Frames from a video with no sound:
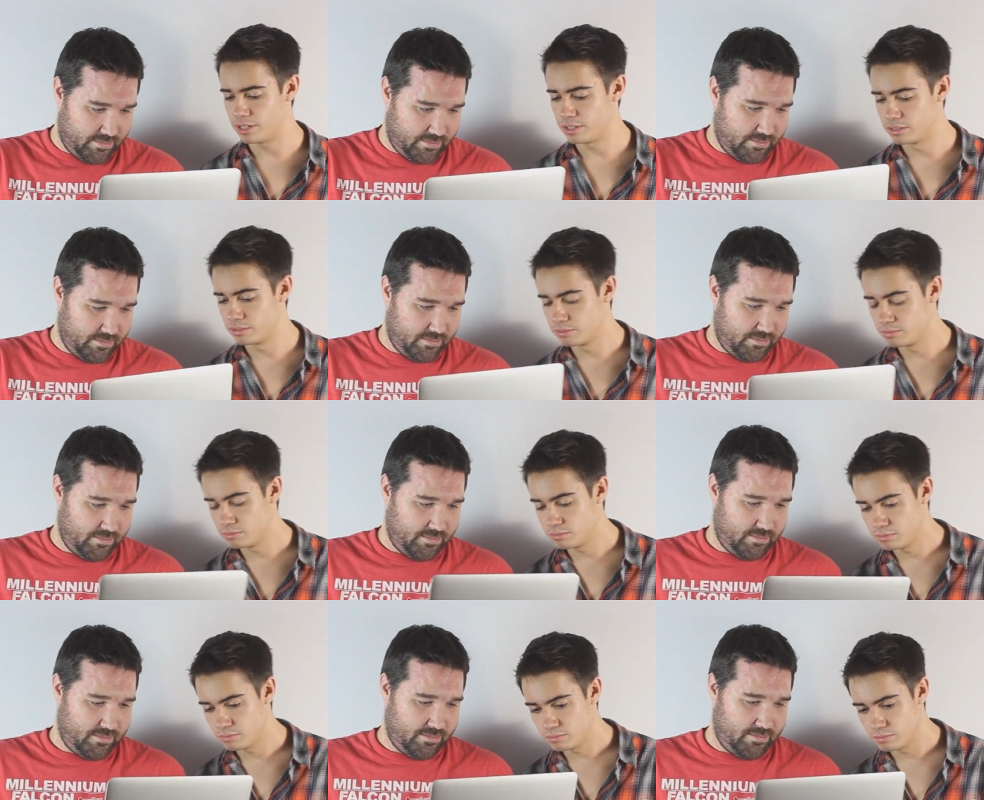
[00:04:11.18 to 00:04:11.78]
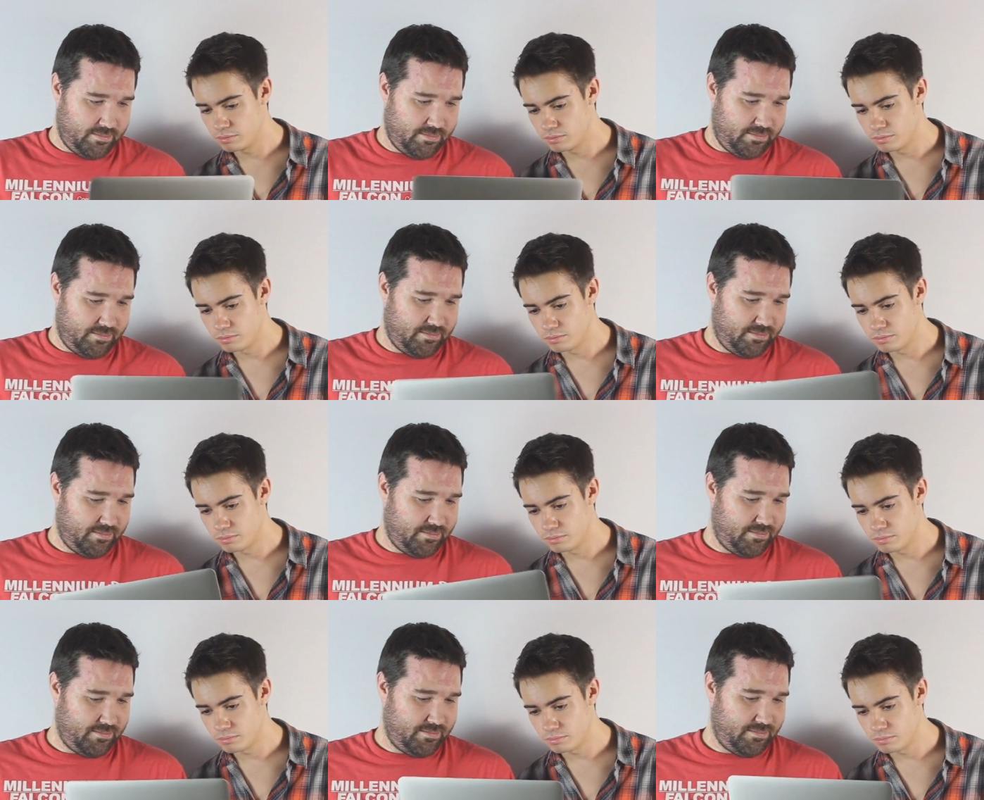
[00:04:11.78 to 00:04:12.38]
Speaker 1: there?
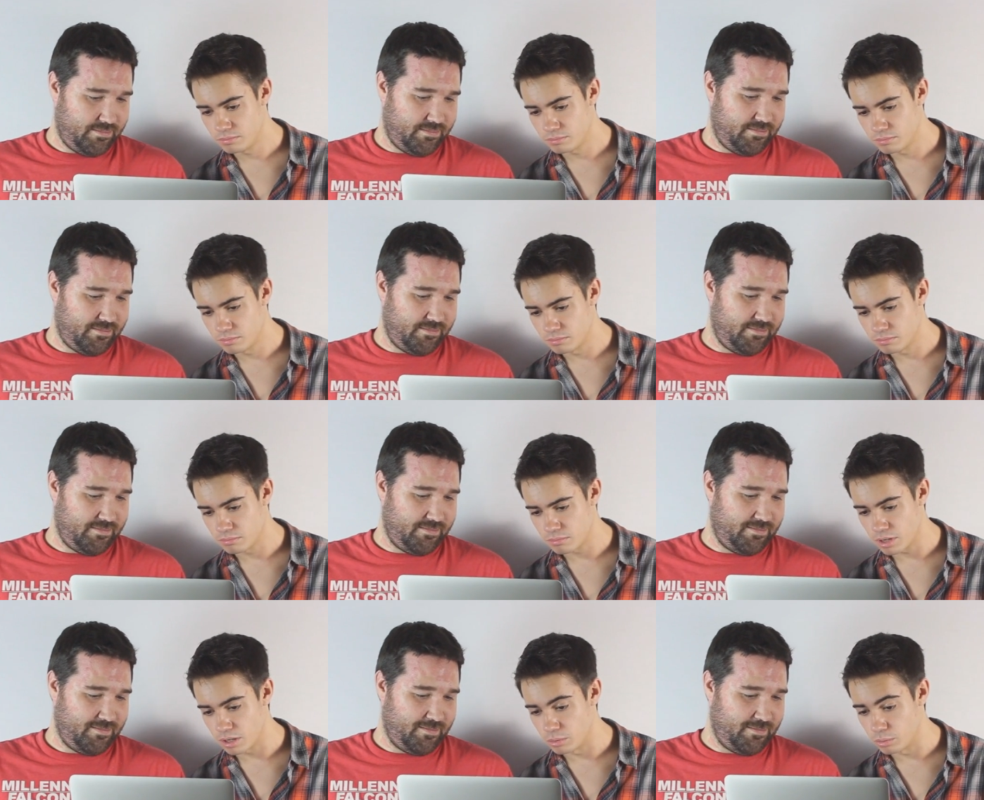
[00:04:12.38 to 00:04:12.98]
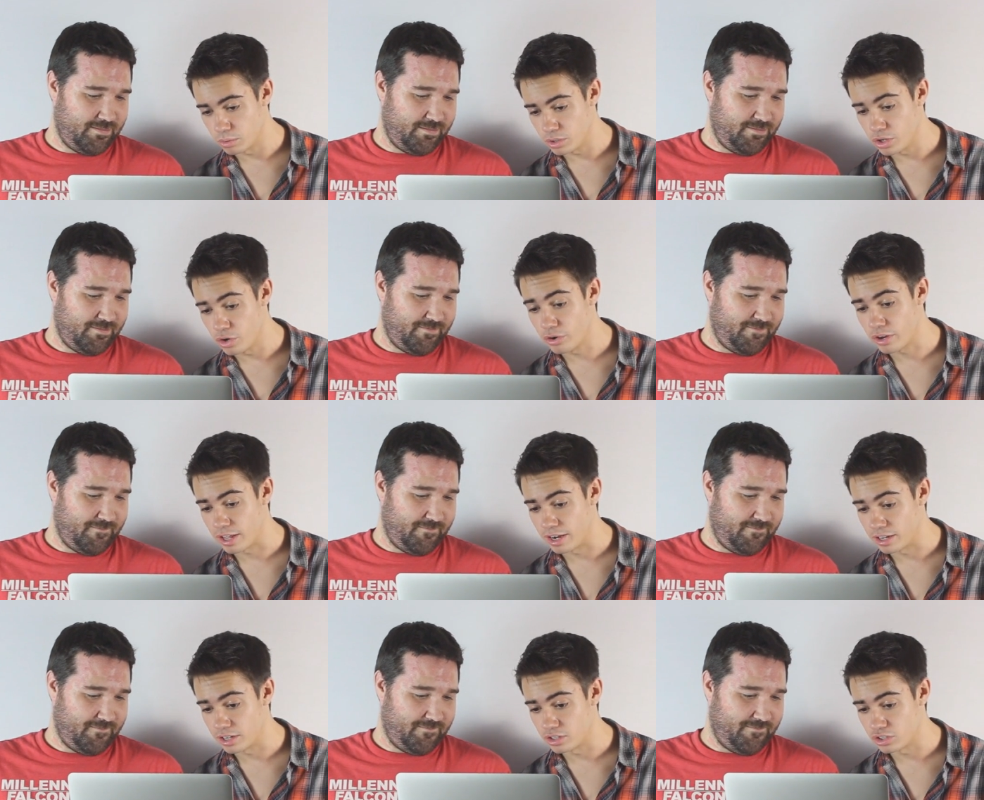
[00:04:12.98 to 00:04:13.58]
No, well, you're
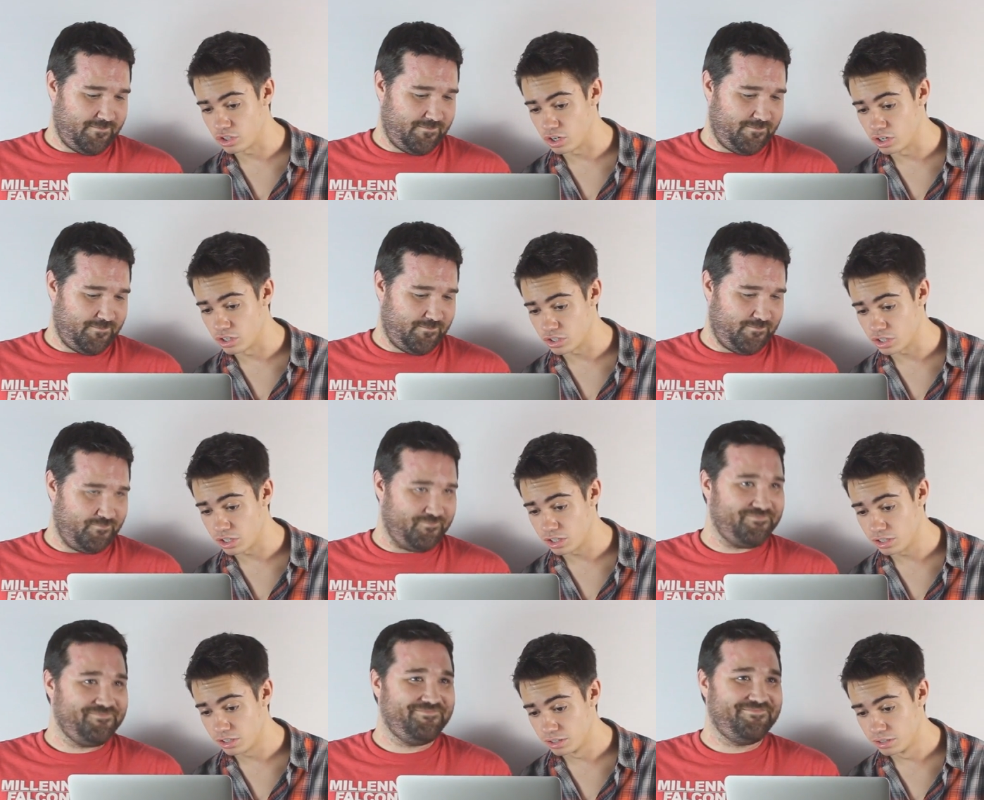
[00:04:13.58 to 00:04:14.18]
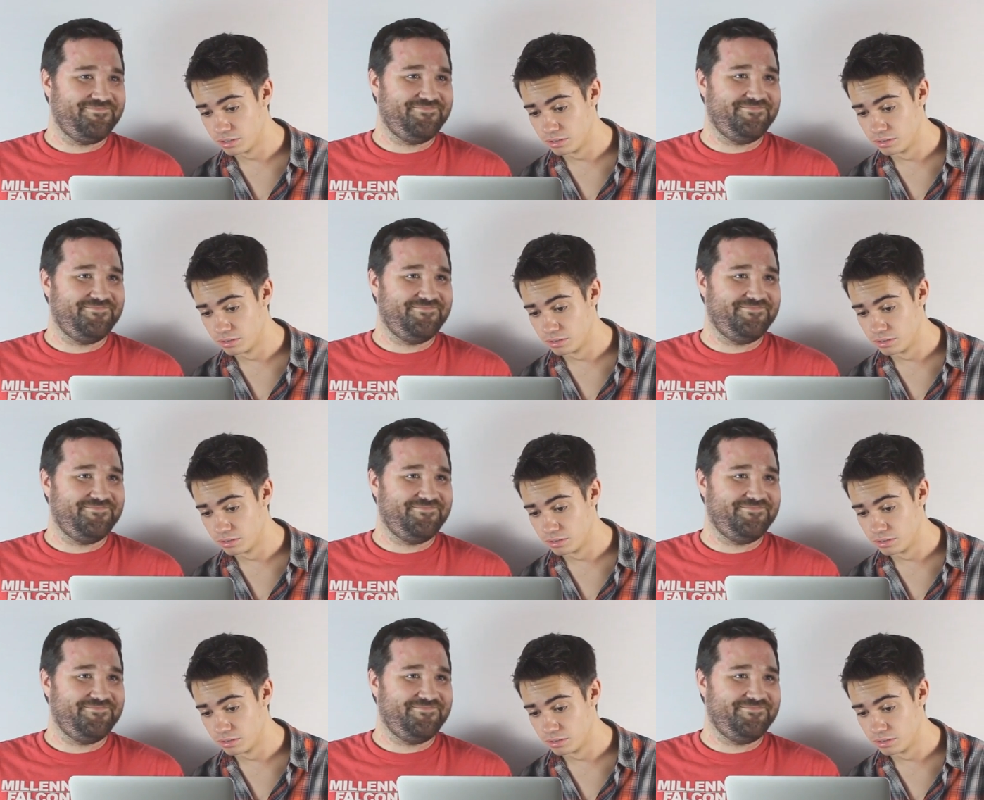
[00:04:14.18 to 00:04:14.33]
getting a Jar Jar.